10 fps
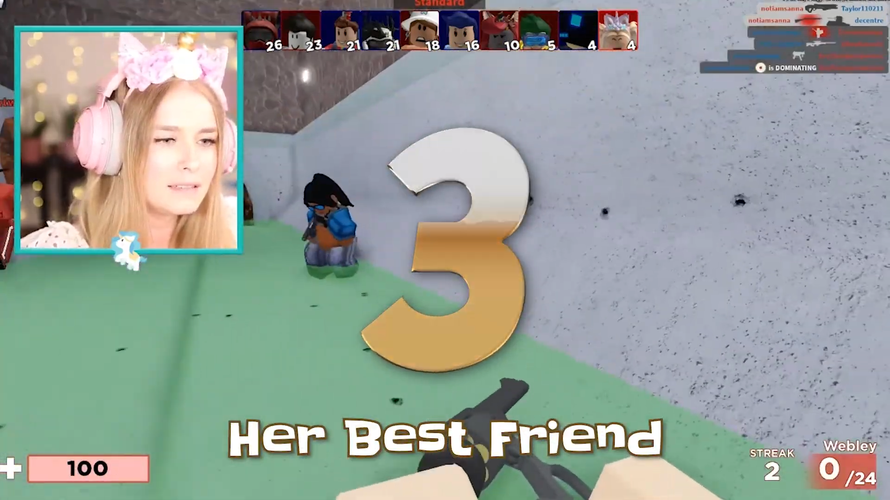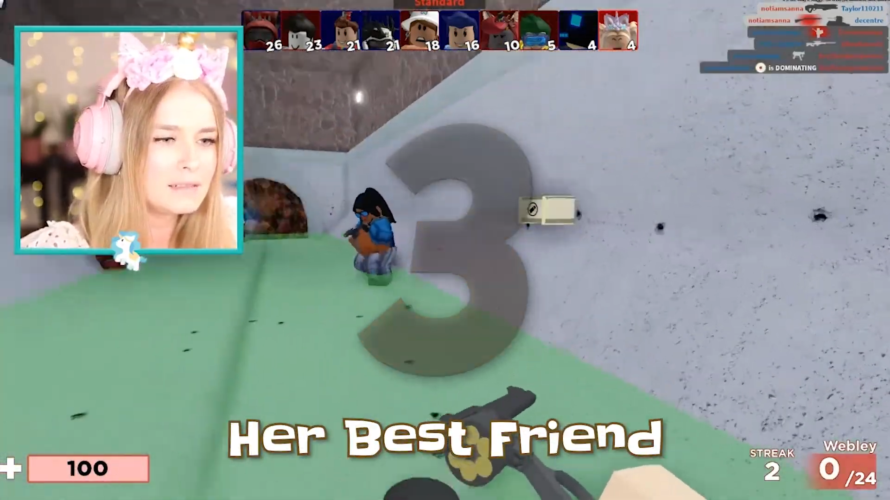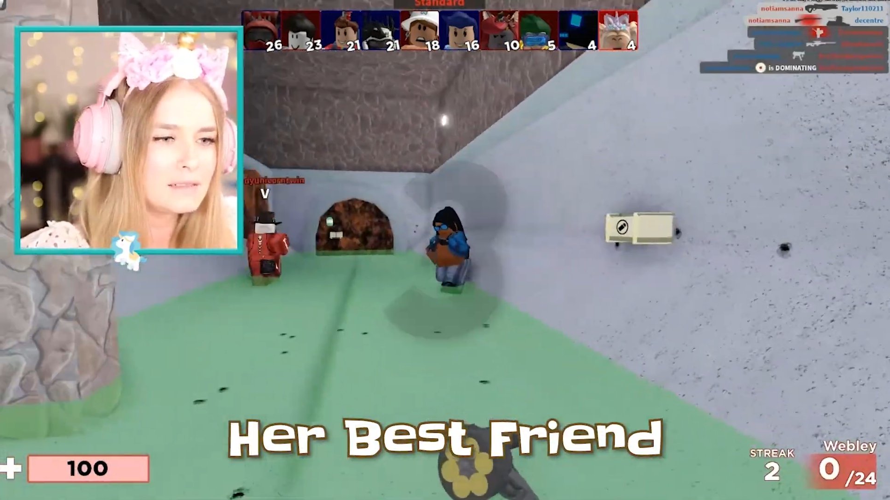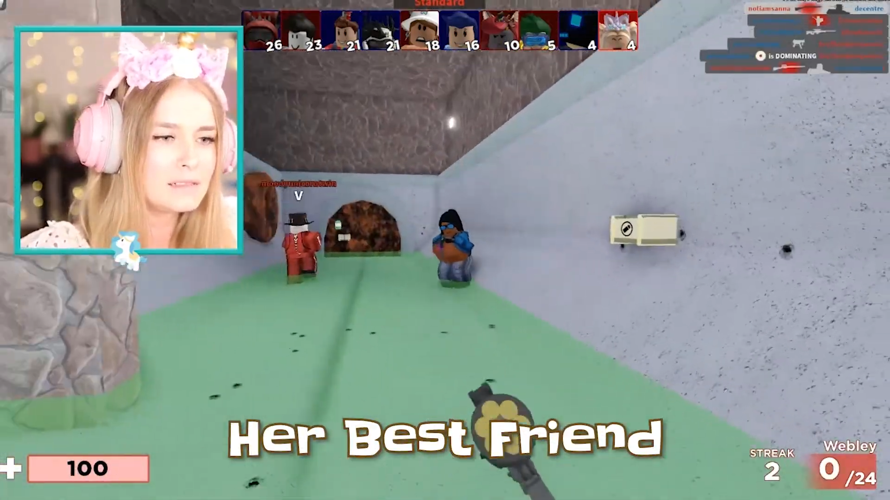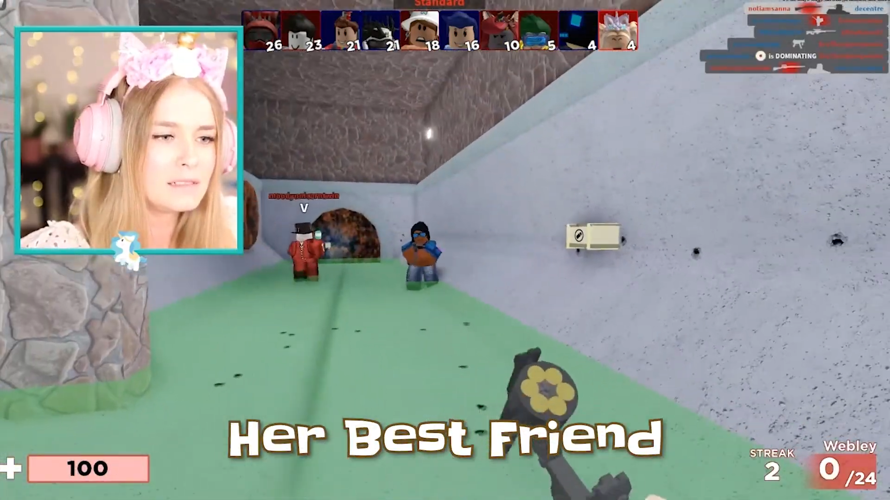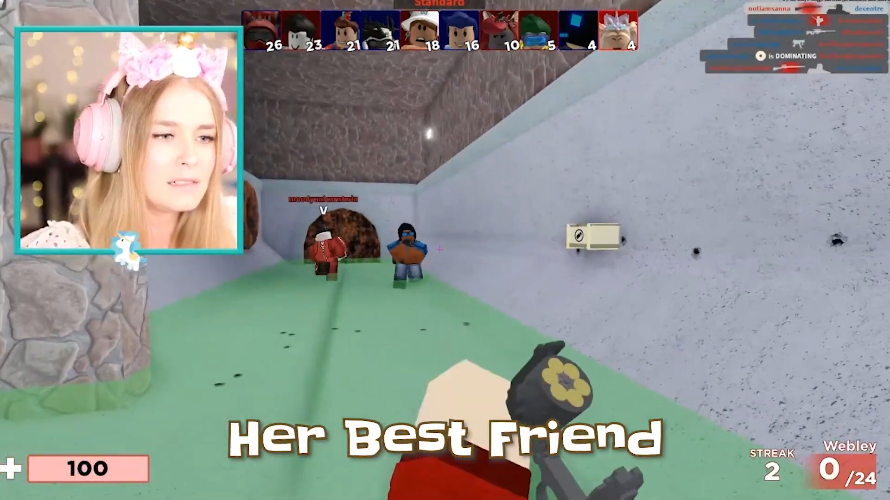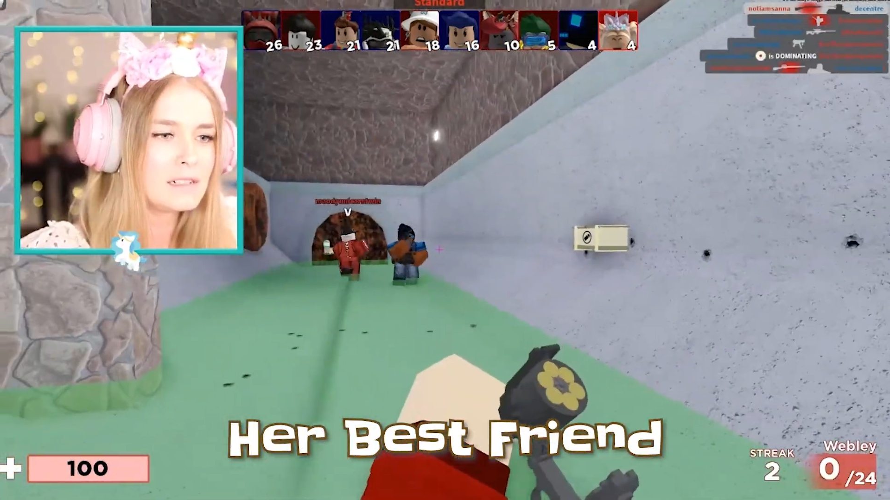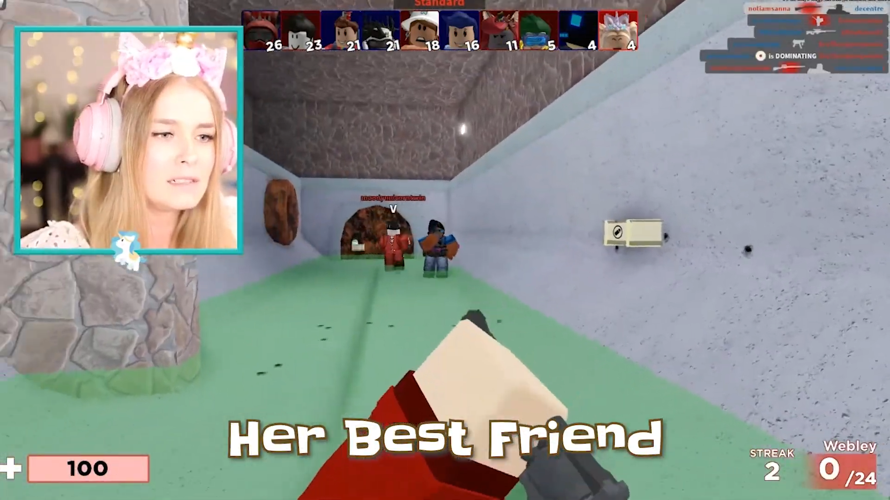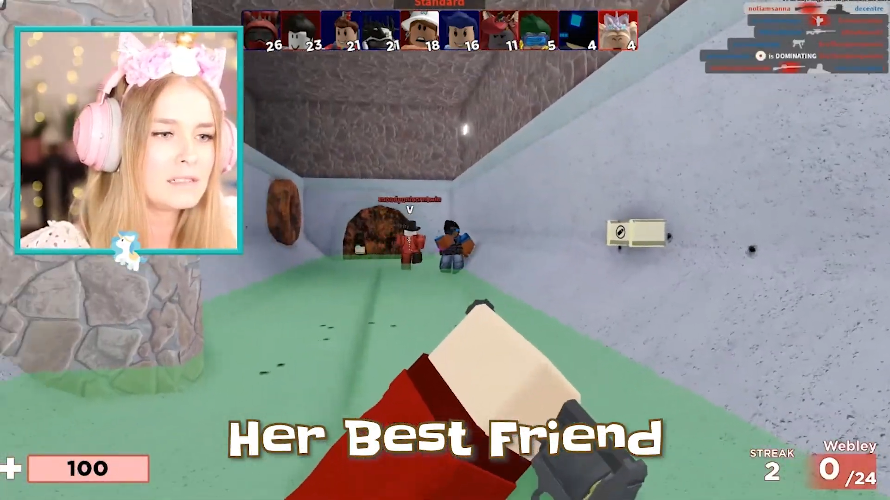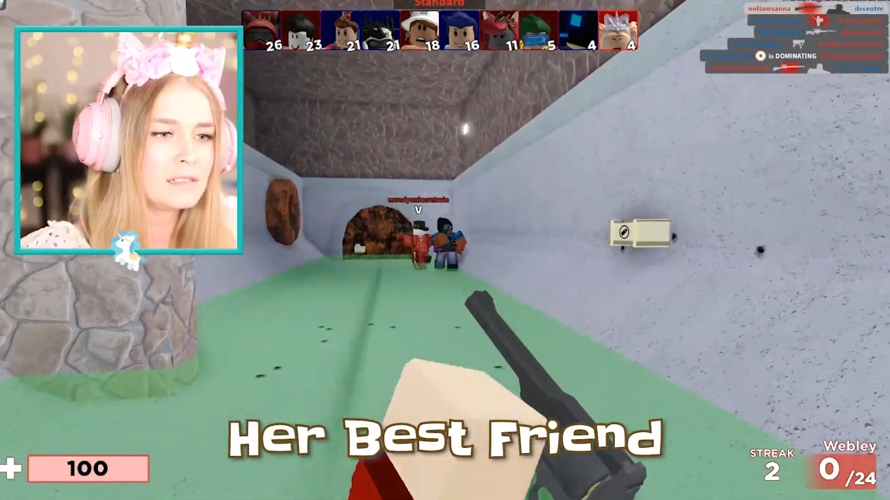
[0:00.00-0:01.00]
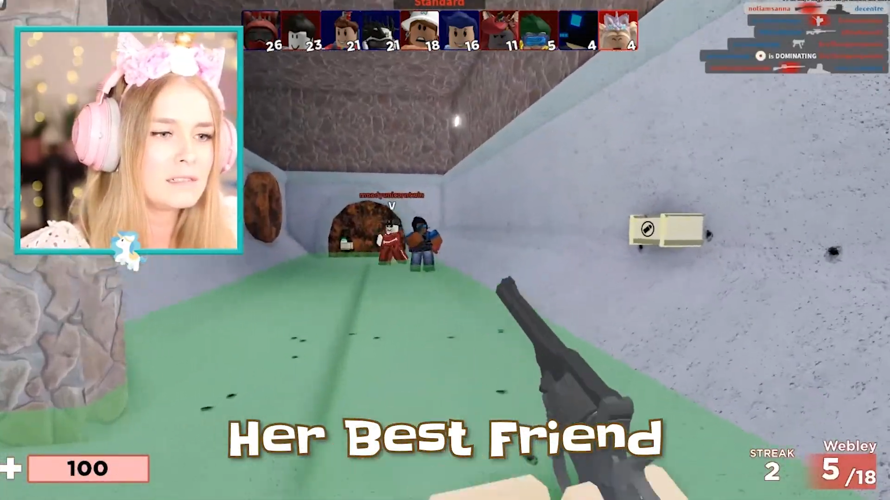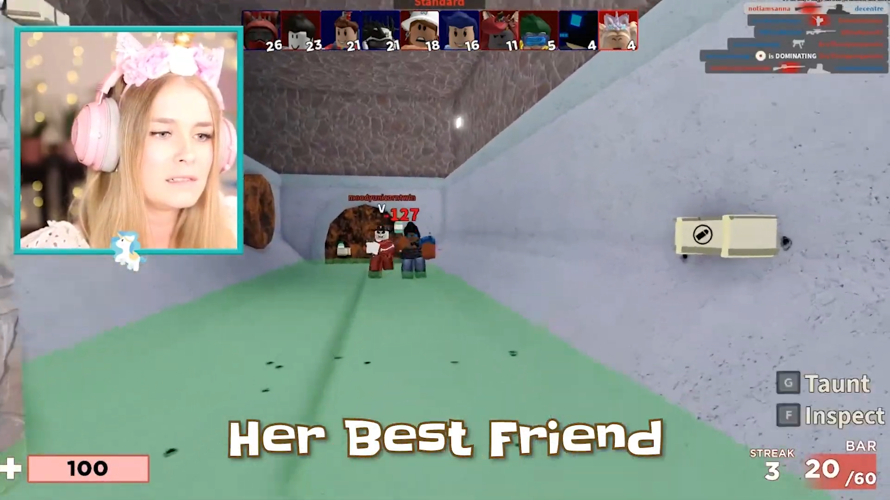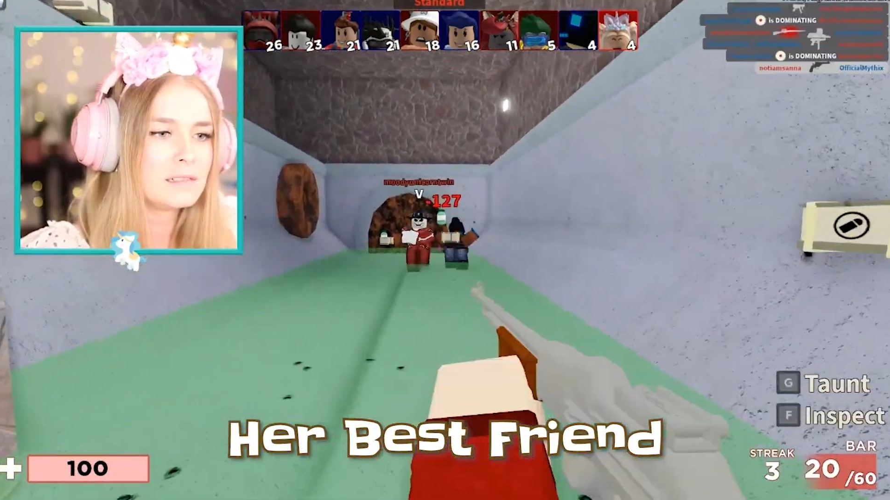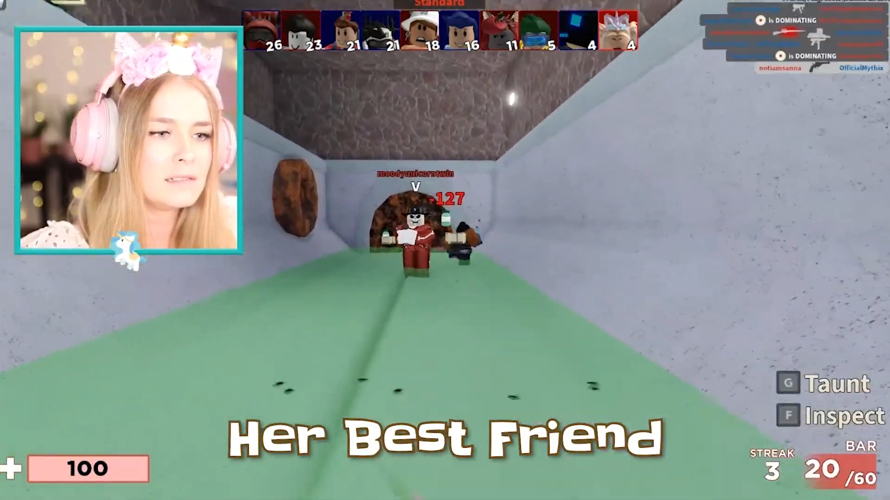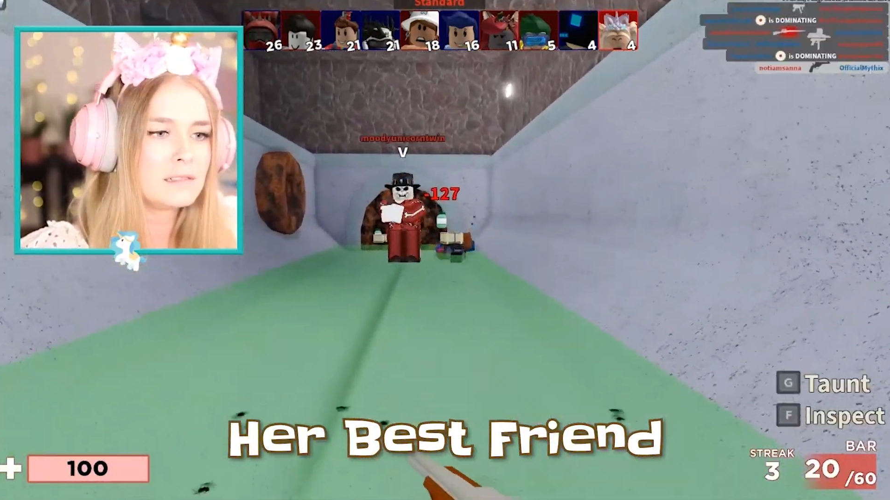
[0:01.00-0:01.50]
friend.
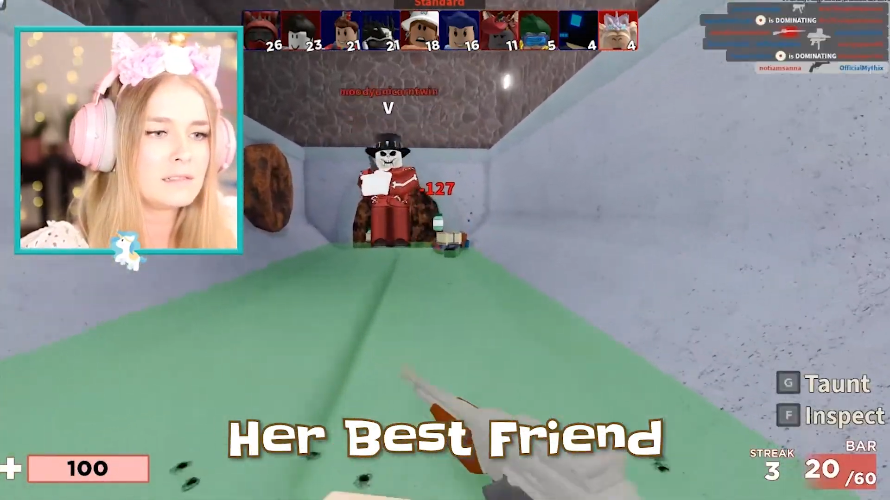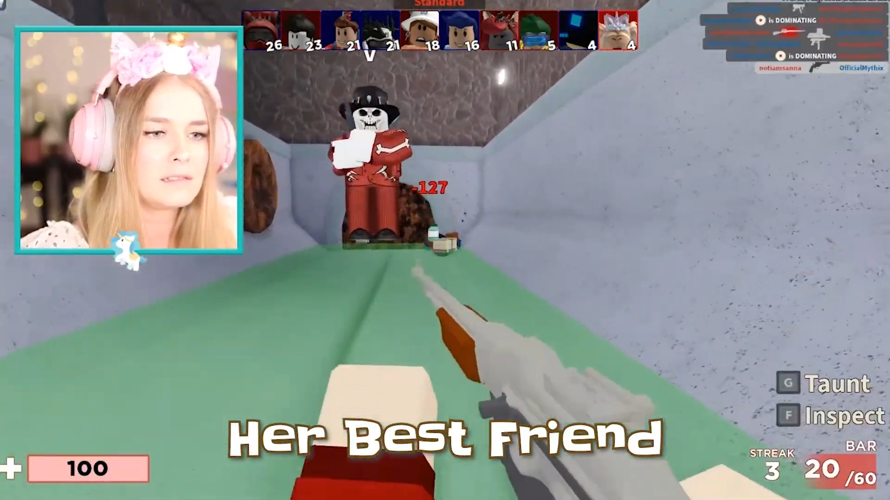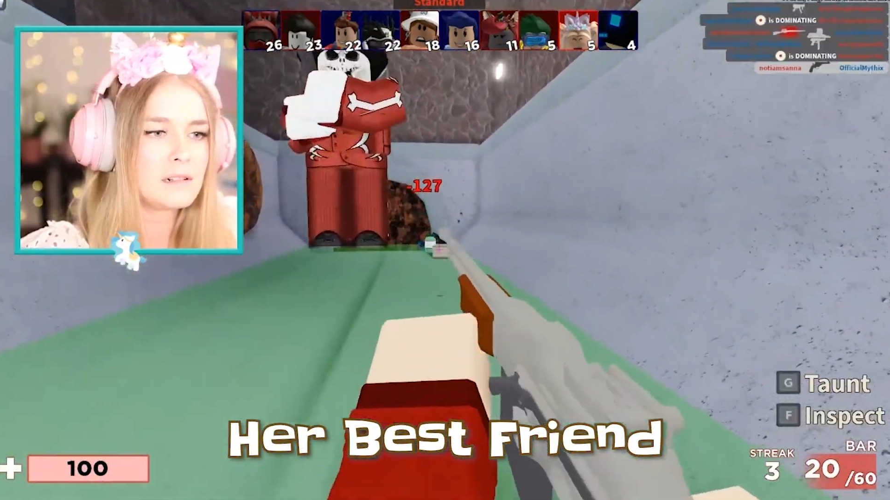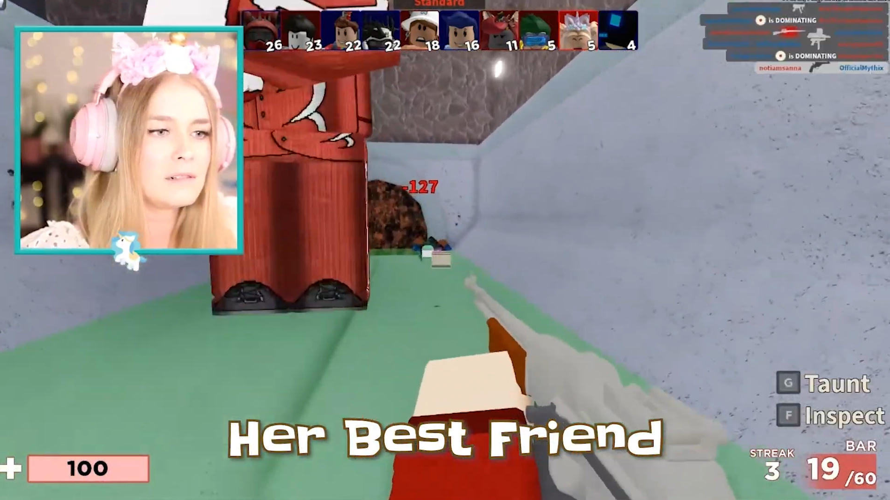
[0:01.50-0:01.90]
This is